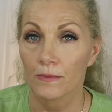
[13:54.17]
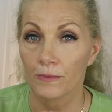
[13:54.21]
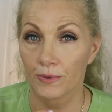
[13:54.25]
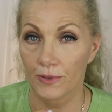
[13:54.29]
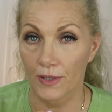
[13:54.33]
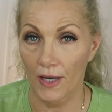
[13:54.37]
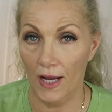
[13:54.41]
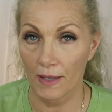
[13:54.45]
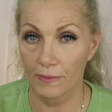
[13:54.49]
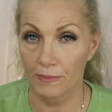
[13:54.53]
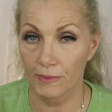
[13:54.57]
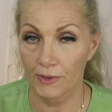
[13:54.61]

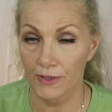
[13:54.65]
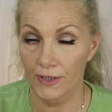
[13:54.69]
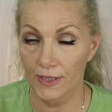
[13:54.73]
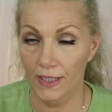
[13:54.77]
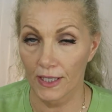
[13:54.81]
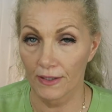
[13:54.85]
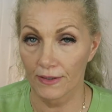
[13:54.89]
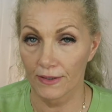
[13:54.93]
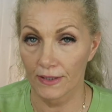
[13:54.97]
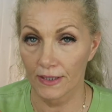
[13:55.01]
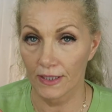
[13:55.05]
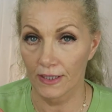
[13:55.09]
primer
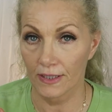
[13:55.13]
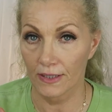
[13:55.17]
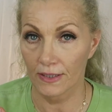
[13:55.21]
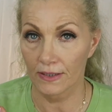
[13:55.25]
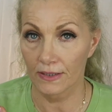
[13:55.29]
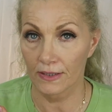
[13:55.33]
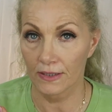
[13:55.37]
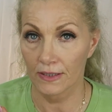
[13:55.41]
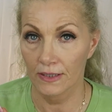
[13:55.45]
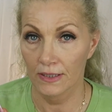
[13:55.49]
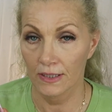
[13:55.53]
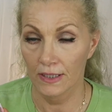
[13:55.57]
down
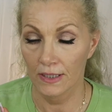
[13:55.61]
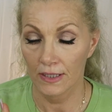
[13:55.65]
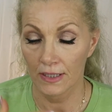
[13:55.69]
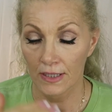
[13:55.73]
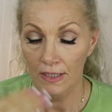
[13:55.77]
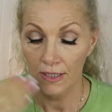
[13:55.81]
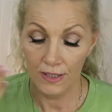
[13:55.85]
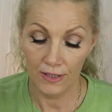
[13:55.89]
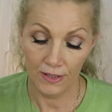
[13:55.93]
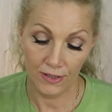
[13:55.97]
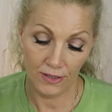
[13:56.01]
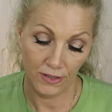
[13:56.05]
there
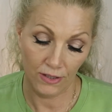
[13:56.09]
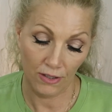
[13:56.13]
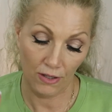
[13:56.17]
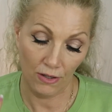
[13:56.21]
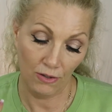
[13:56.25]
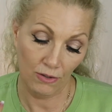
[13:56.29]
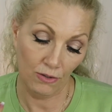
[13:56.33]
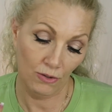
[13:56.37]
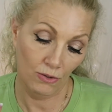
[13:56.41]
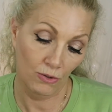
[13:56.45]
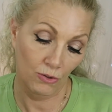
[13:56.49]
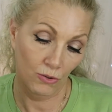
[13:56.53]

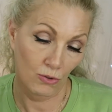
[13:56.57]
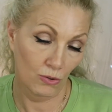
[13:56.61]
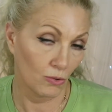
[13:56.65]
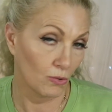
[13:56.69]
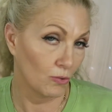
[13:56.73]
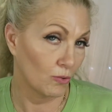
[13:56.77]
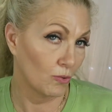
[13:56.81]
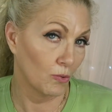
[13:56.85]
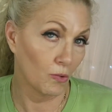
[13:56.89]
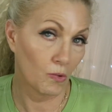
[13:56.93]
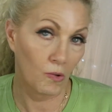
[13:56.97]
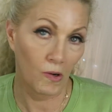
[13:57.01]

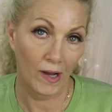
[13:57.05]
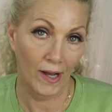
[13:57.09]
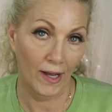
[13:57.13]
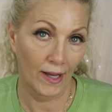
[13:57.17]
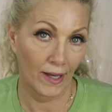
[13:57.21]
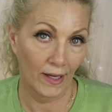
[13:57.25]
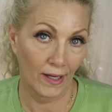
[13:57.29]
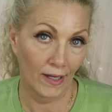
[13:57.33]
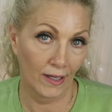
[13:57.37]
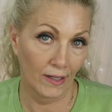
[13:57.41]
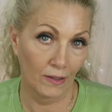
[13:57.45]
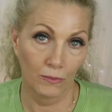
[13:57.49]
so
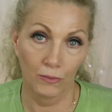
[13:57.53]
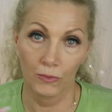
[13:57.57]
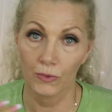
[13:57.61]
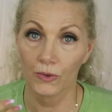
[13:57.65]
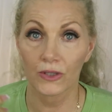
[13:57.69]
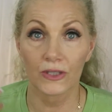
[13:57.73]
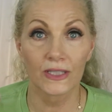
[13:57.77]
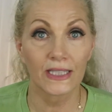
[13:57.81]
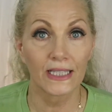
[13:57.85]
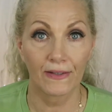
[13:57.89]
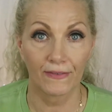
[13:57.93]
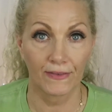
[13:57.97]
I
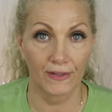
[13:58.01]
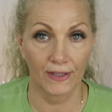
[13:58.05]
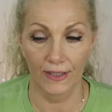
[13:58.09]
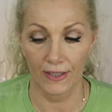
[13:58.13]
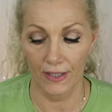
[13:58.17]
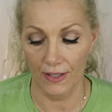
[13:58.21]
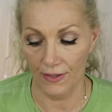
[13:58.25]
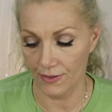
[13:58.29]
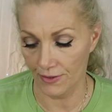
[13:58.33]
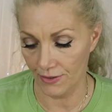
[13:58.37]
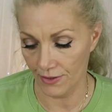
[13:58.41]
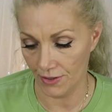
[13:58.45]
will give it
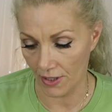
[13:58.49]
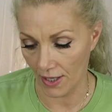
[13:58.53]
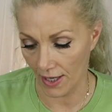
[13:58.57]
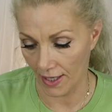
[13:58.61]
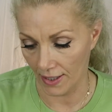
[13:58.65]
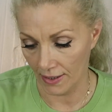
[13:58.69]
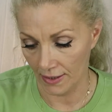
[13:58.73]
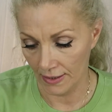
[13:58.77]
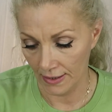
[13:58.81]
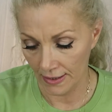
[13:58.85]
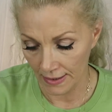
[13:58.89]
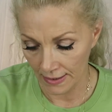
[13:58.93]
another
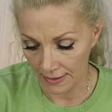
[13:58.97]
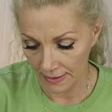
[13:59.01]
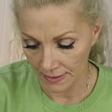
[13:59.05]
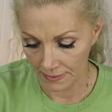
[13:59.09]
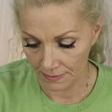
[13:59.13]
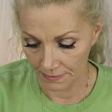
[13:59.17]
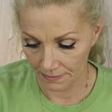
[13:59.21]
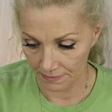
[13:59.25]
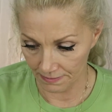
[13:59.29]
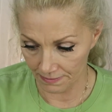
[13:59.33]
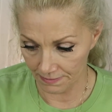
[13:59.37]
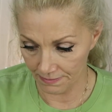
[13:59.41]
try
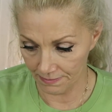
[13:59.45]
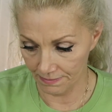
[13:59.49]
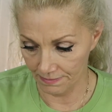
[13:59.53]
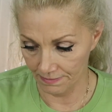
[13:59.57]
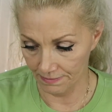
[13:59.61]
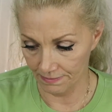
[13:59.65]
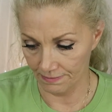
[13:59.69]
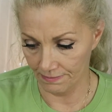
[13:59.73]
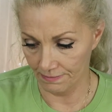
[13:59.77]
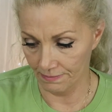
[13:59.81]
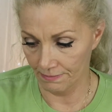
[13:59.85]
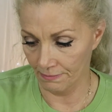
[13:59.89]

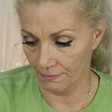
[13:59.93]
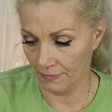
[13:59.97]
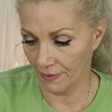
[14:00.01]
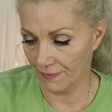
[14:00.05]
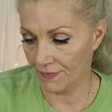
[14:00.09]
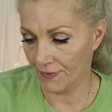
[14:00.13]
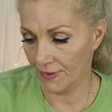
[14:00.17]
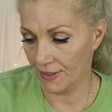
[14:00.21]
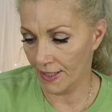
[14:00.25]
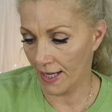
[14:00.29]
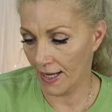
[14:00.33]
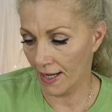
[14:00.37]
but
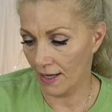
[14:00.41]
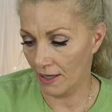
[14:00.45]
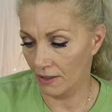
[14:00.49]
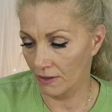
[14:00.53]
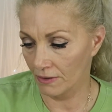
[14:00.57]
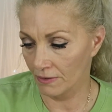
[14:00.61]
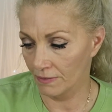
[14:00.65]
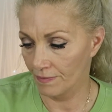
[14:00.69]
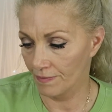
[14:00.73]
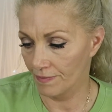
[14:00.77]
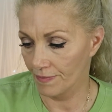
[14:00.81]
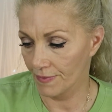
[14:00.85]
for
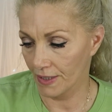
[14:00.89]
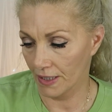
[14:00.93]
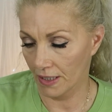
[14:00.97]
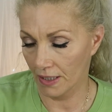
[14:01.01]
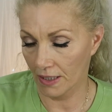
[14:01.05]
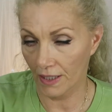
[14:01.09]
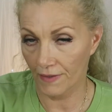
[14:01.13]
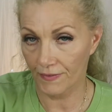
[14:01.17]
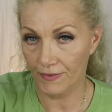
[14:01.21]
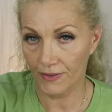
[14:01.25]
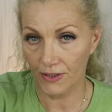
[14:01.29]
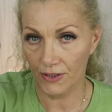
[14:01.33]
now the
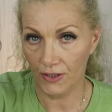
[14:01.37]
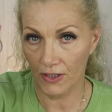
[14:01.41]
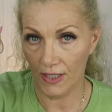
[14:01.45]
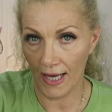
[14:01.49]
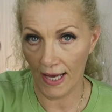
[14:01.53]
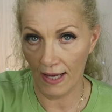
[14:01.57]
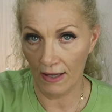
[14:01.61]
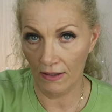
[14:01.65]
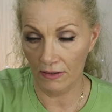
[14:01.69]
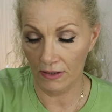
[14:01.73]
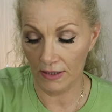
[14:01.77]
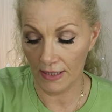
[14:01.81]
CoverGirl
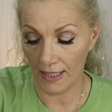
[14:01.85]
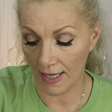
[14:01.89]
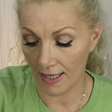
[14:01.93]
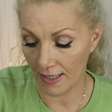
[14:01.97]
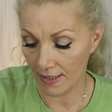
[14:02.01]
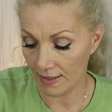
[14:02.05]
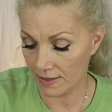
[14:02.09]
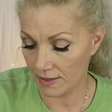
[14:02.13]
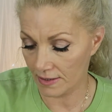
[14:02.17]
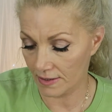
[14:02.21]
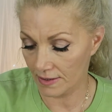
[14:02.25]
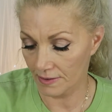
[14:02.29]

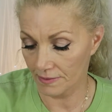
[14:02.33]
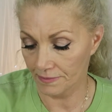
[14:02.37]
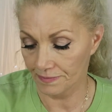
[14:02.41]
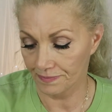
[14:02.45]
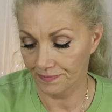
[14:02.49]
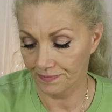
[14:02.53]
Outlast